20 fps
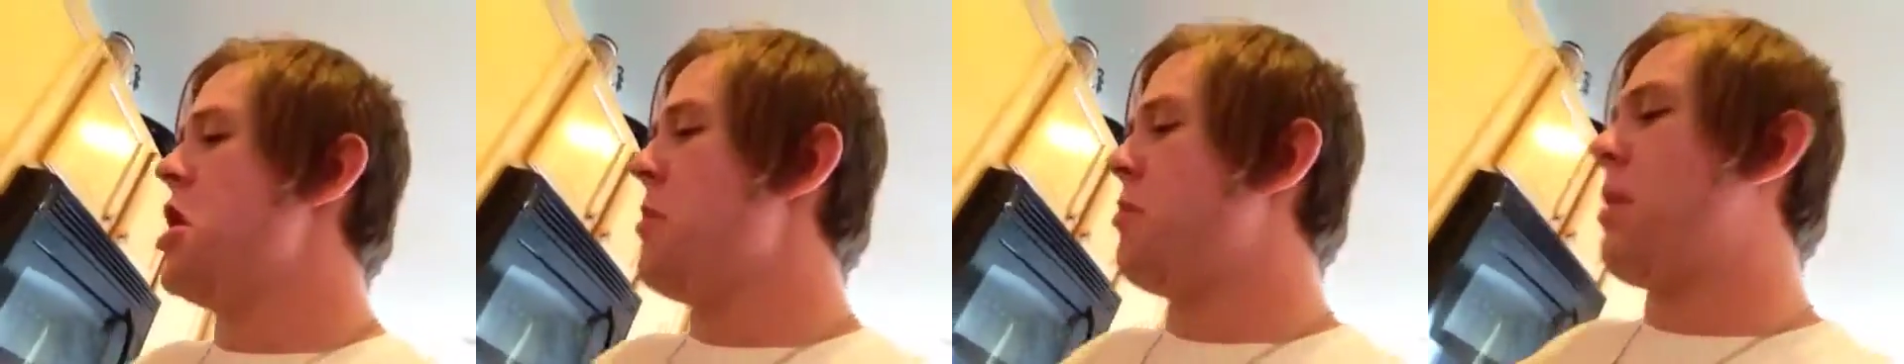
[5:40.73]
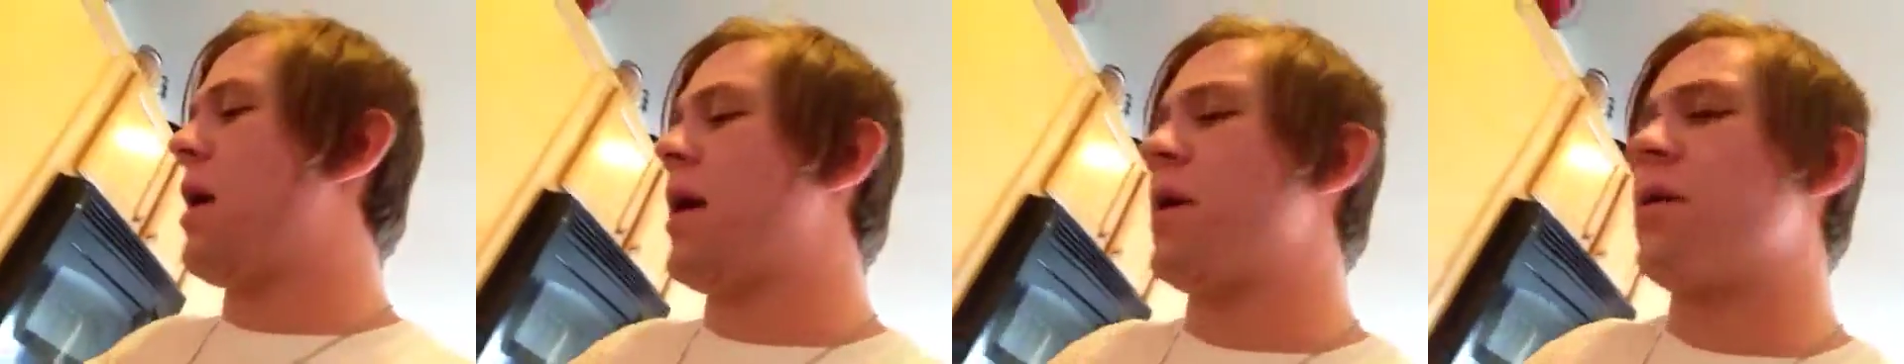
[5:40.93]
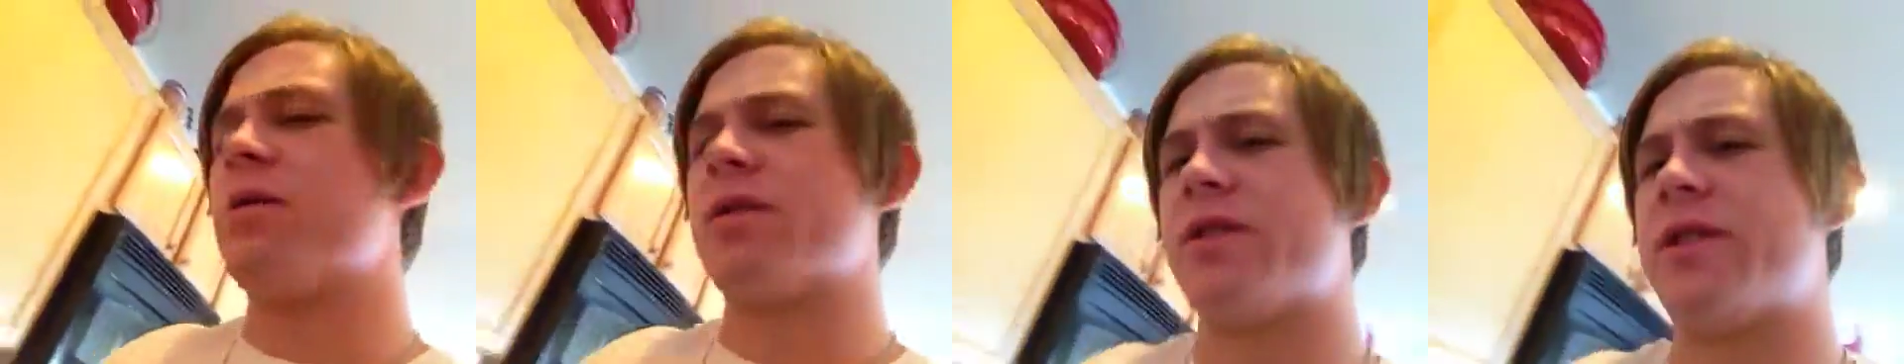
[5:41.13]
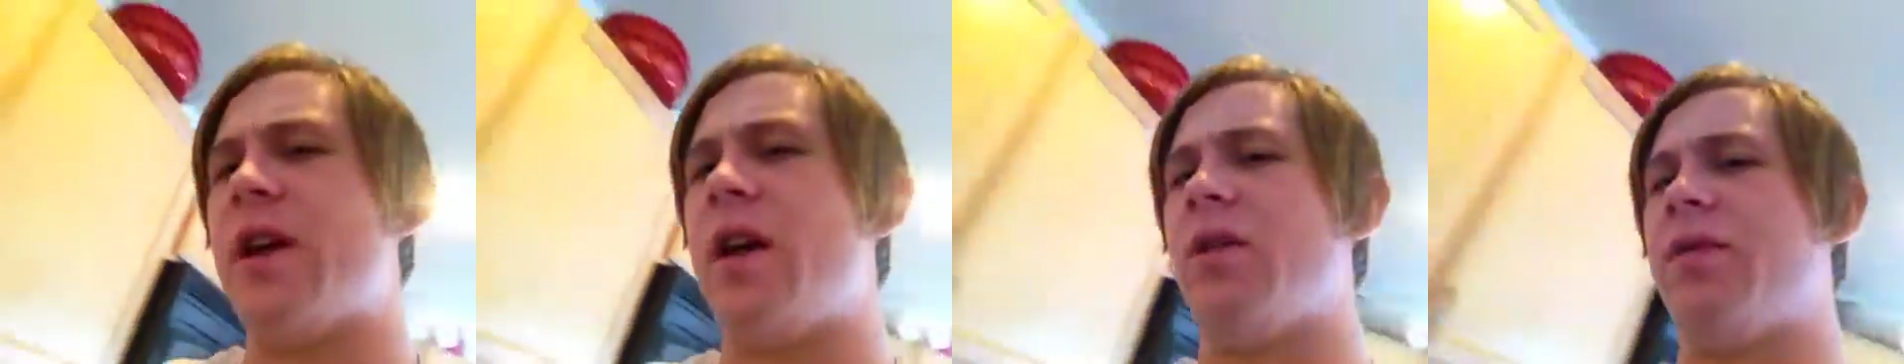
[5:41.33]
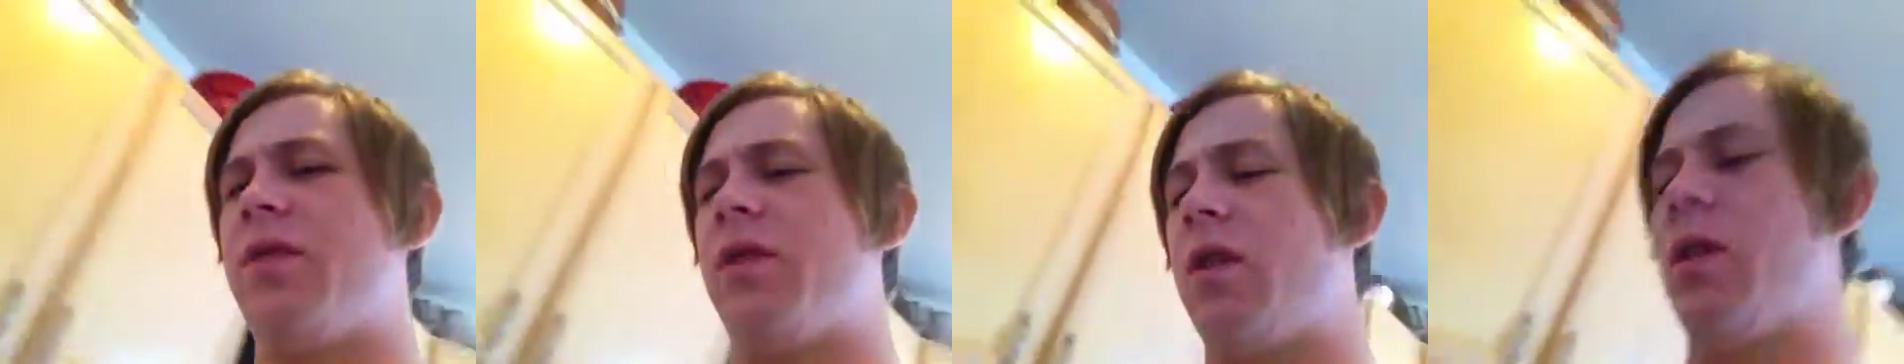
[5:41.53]
by
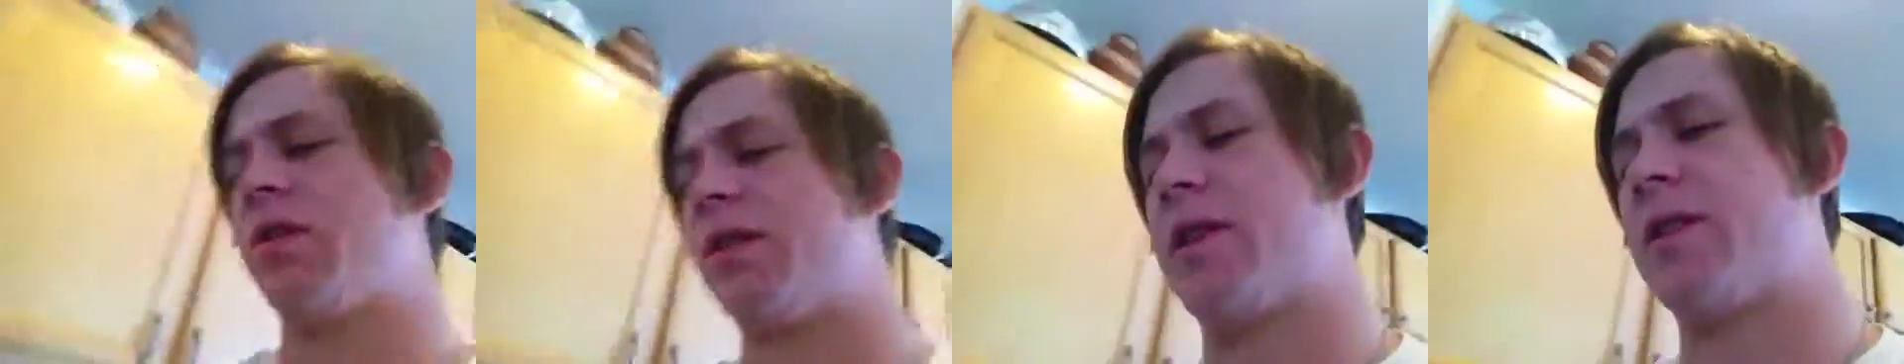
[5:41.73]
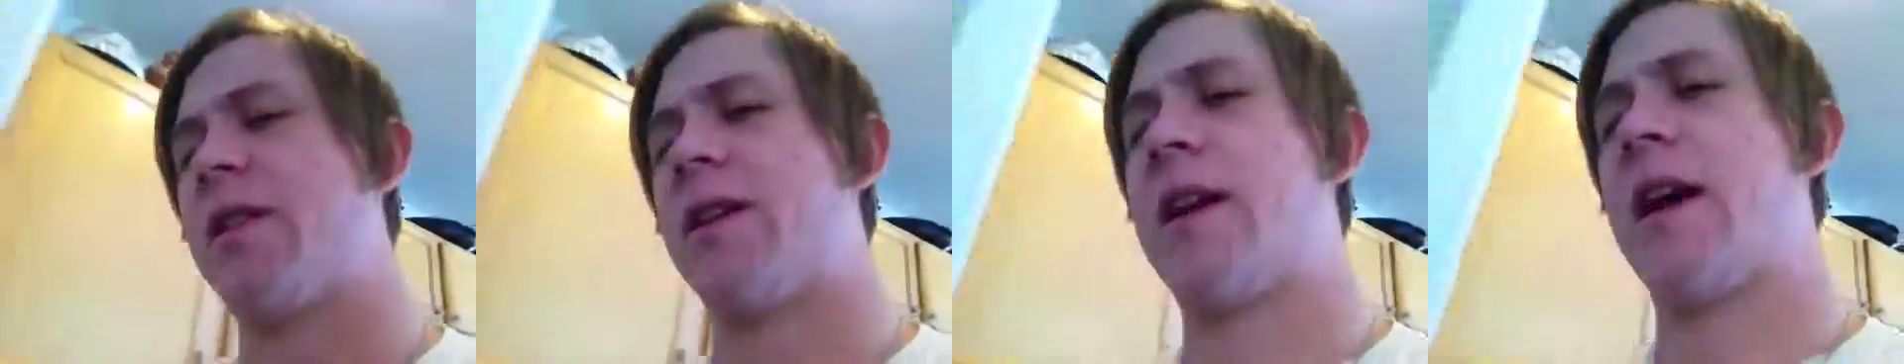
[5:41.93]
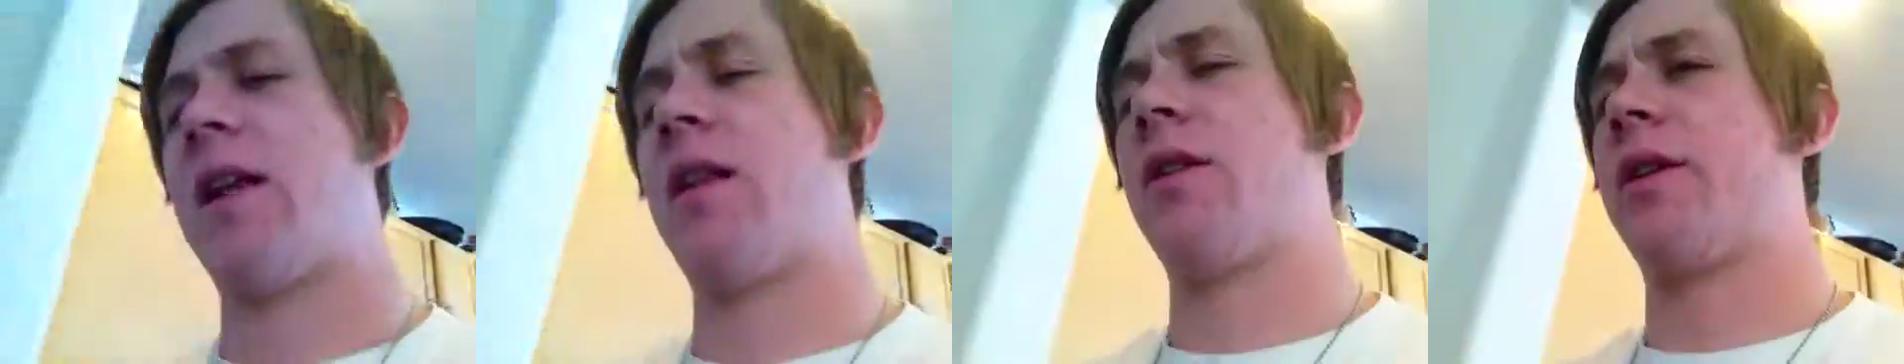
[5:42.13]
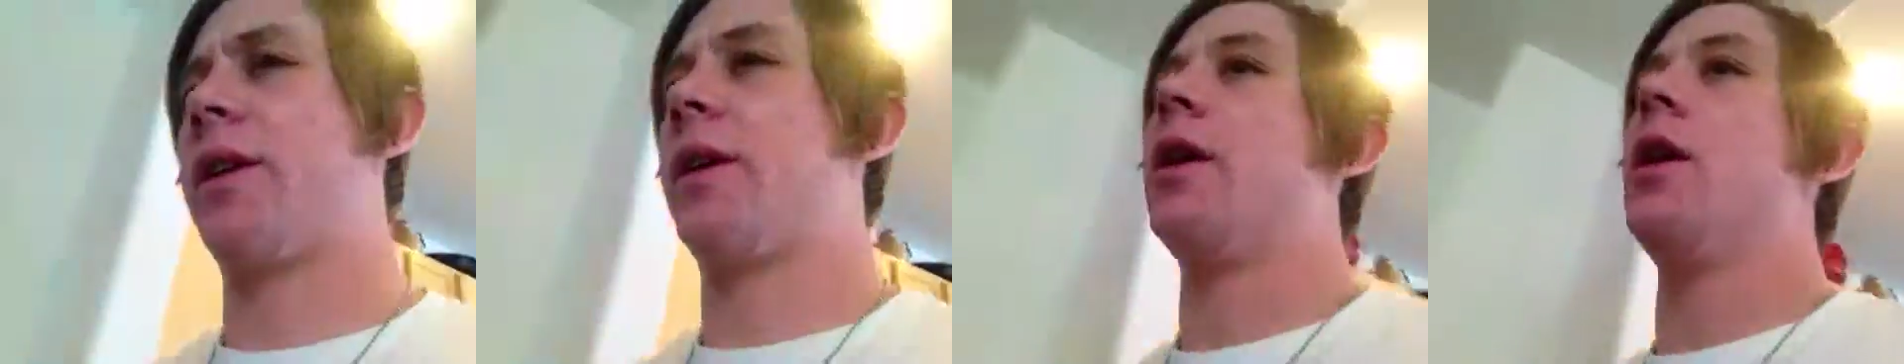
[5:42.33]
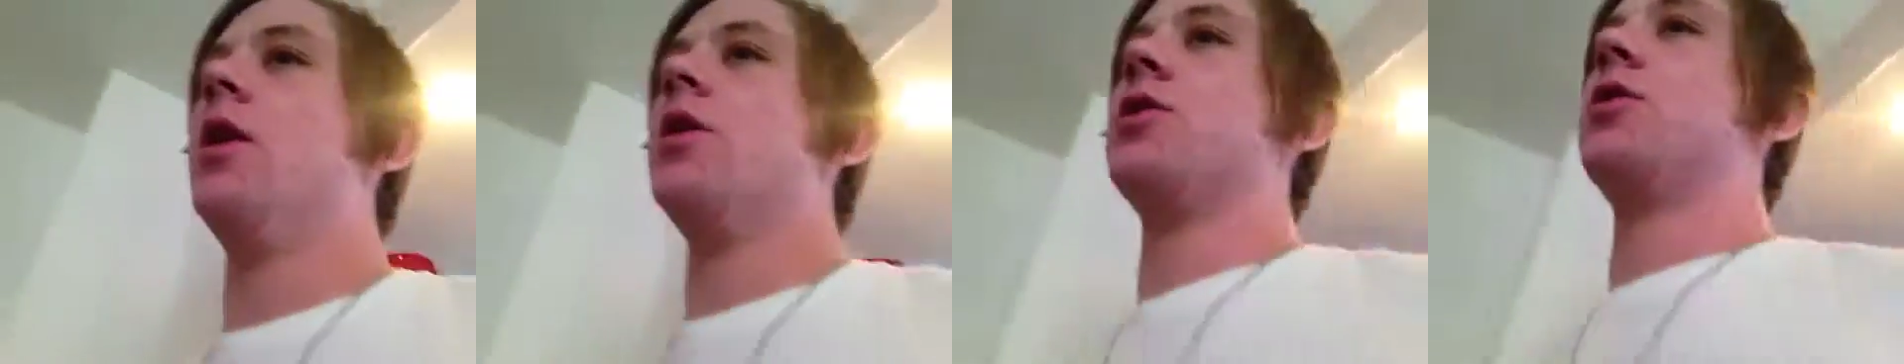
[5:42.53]
yourself in all technicality.
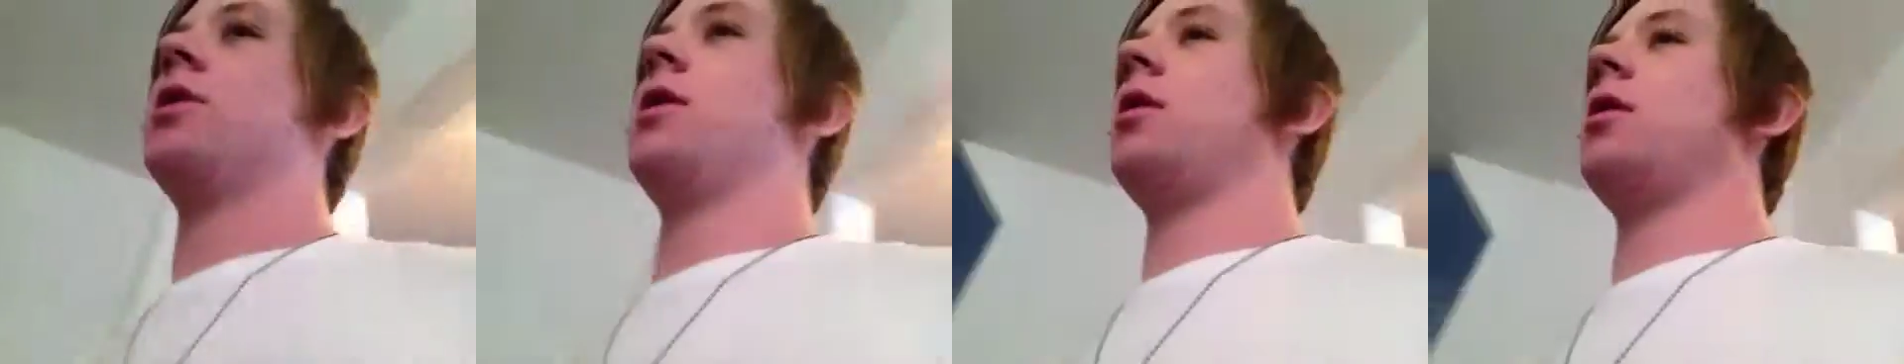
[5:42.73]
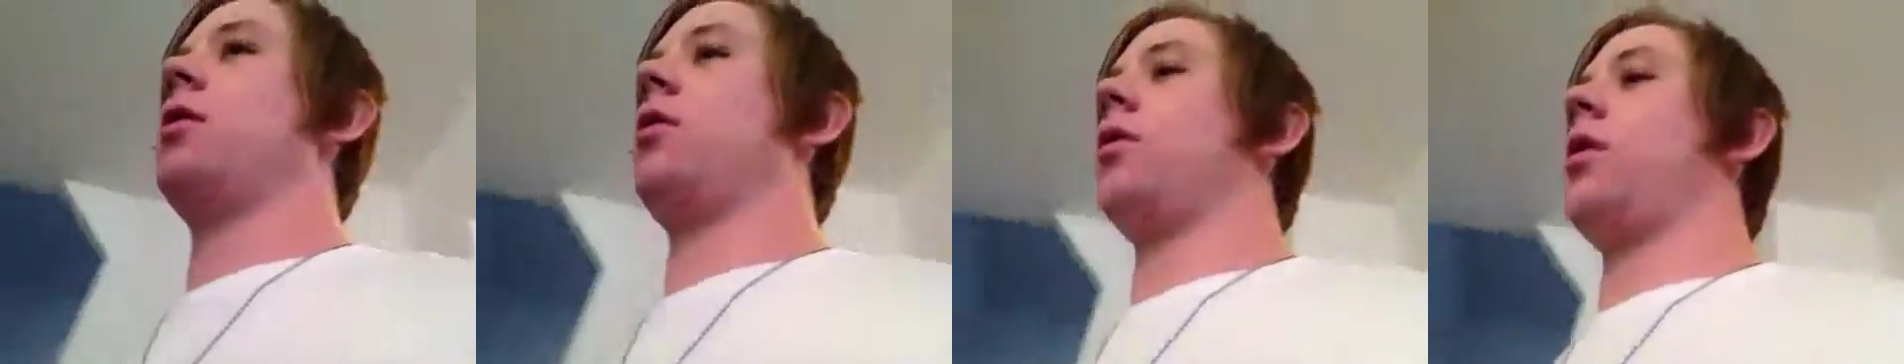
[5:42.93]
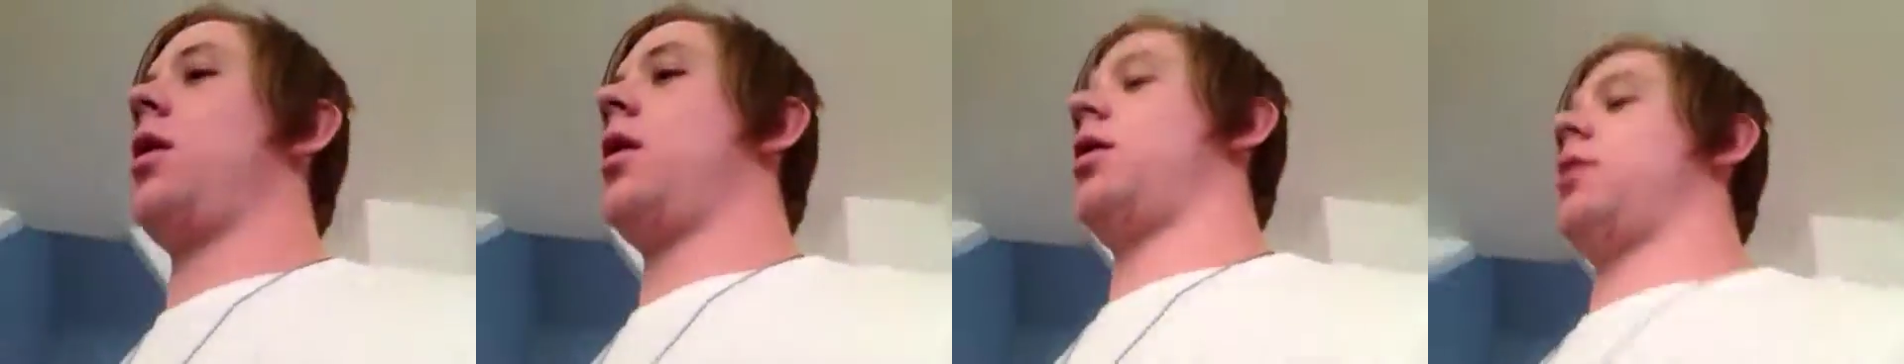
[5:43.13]
So,